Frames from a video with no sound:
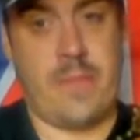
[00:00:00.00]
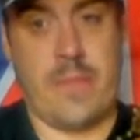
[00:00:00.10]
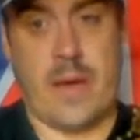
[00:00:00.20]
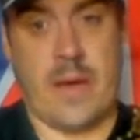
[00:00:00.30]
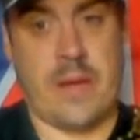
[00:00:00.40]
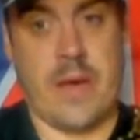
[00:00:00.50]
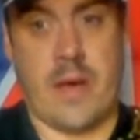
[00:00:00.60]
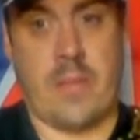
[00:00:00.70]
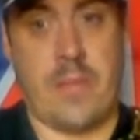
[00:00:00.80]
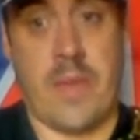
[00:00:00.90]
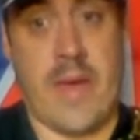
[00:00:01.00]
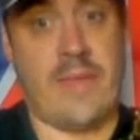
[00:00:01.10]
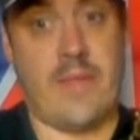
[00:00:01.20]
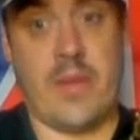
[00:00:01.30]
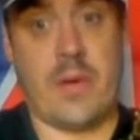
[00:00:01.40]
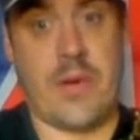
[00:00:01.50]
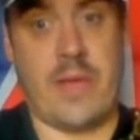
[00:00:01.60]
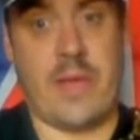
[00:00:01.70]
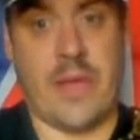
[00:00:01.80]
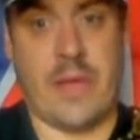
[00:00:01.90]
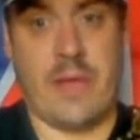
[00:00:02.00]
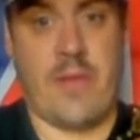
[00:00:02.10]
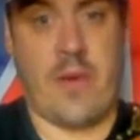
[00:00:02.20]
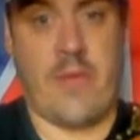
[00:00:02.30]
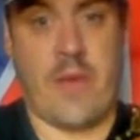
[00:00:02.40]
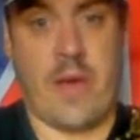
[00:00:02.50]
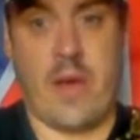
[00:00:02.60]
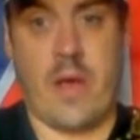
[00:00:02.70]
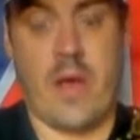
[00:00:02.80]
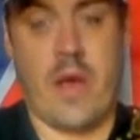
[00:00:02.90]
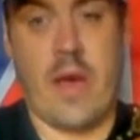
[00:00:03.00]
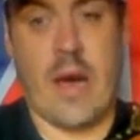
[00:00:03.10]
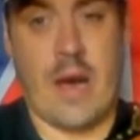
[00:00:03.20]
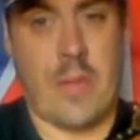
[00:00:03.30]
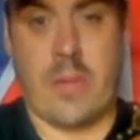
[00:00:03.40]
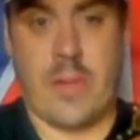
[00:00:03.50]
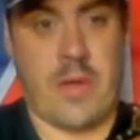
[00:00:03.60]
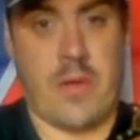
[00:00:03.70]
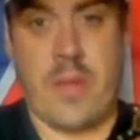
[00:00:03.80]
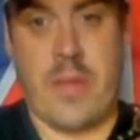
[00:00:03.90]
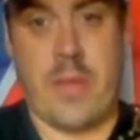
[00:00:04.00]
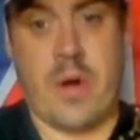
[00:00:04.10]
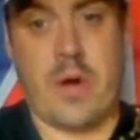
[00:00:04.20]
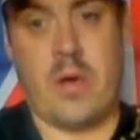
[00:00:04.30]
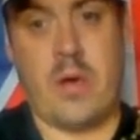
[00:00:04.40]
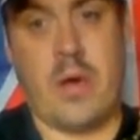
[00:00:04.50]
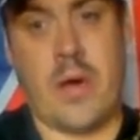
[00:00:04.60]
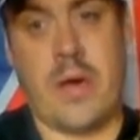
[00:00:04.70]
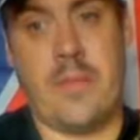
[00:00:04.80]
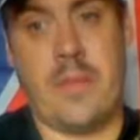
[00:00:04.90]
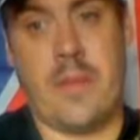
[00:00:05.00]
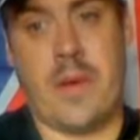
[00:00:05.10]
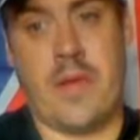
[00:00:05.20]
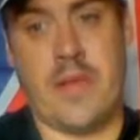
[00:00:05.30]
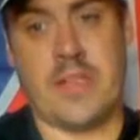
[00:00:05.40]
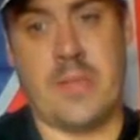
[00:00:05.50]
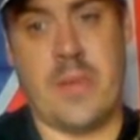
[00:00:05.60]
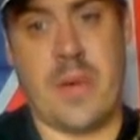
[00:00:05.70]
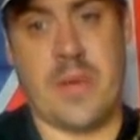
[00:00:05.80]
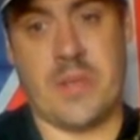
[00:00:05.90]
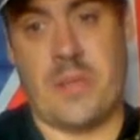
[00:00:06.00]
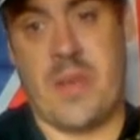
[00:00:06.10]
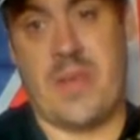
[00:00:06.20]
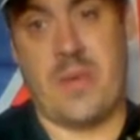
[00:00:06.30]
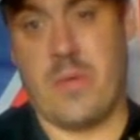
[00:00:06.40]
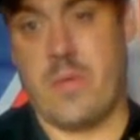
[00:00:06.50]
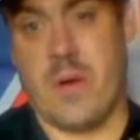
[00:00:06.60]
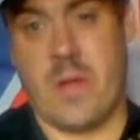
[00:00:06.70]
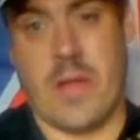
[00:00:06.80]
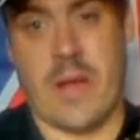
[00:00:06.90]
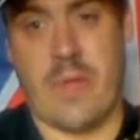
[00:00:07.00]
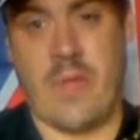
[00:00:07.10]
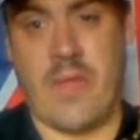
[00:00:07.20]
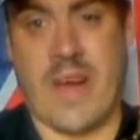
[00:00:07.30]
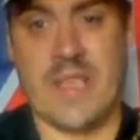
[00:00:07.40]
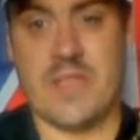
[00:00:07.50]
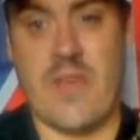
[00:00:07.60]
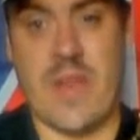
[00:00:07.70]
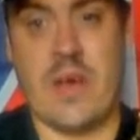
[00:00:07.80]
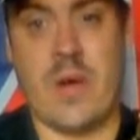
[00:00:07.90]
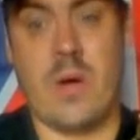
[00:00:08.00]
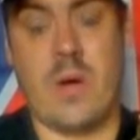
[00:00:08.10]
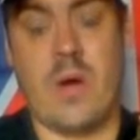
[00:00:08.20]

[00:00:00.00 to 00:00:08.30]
I'll may even do a DVD review of it. I'll probably know a bit more about the ECW belts. I may do like a revised video.